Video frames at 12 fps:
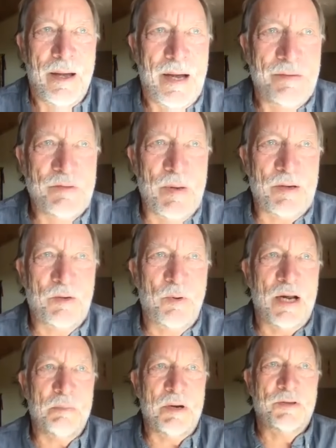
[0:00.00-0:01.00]
I've spent
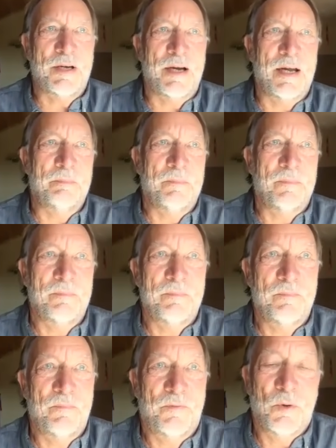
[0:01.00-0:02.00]
quite a bit of time,
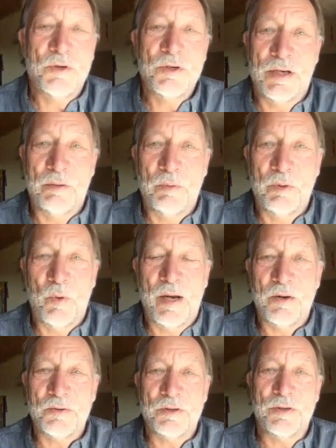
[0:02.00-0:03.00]
fortunately, with
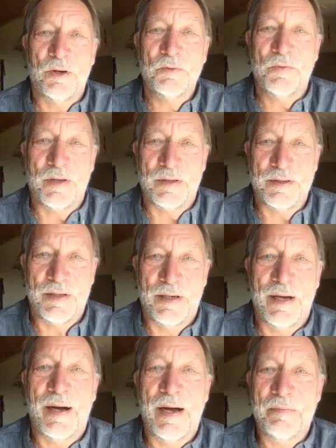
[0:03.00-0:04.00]
whales and dolphins
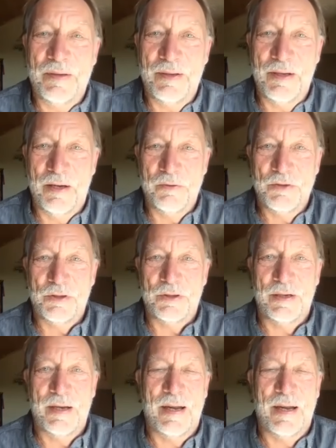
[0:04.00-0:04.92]
live in the ocean.